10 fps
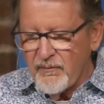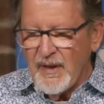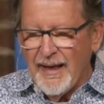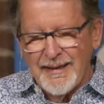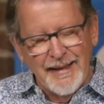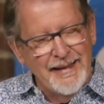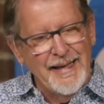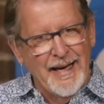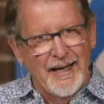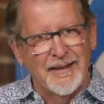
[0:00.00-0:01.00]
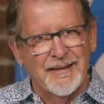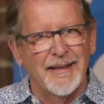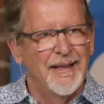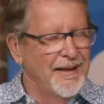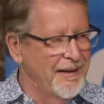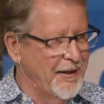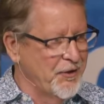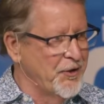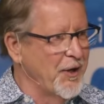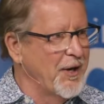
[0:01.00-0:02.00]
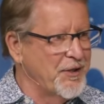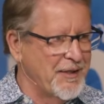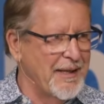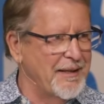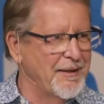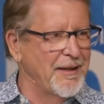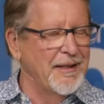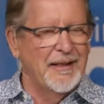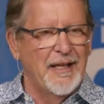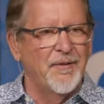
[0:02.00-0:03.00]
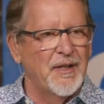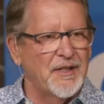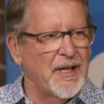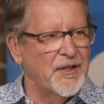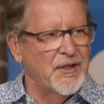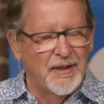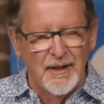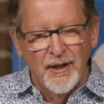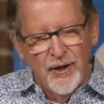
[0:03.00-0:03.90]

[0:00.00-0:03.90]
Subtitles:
And then he acts, as Josh said in the giving section,